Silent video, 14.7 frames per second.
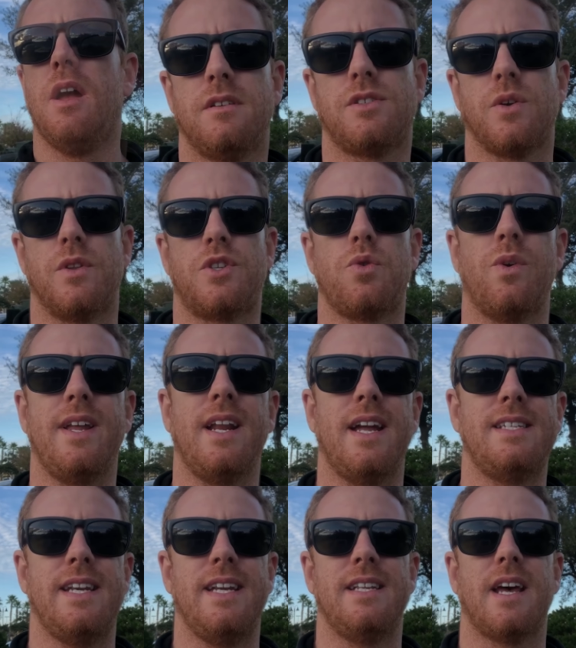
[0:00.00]
So the
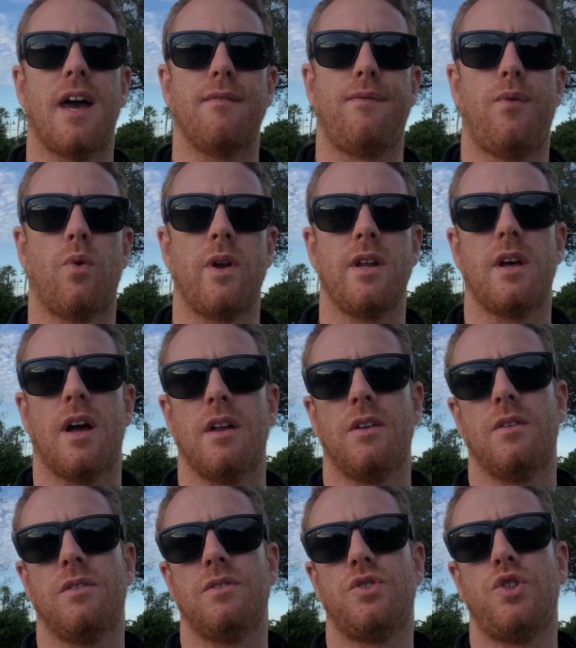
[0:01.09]
2019.40.2
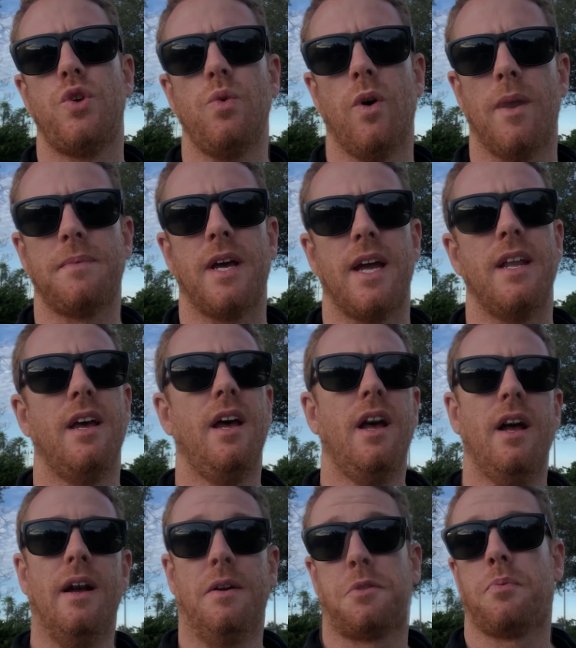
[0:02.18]
update, it
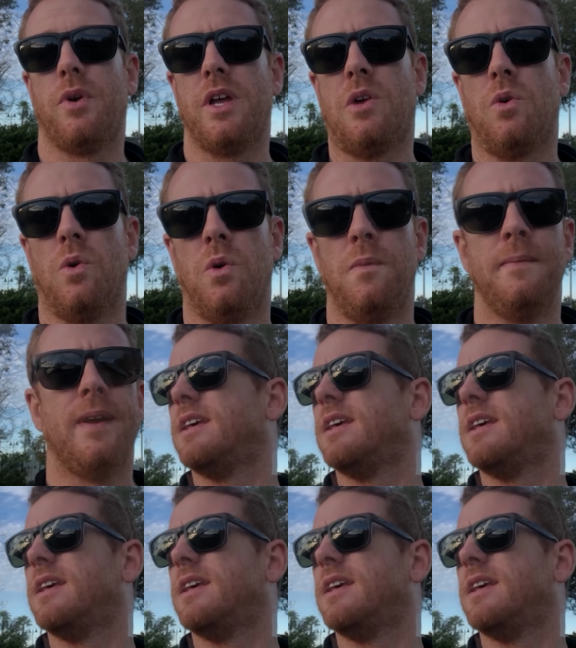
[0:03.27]
was pretty cool.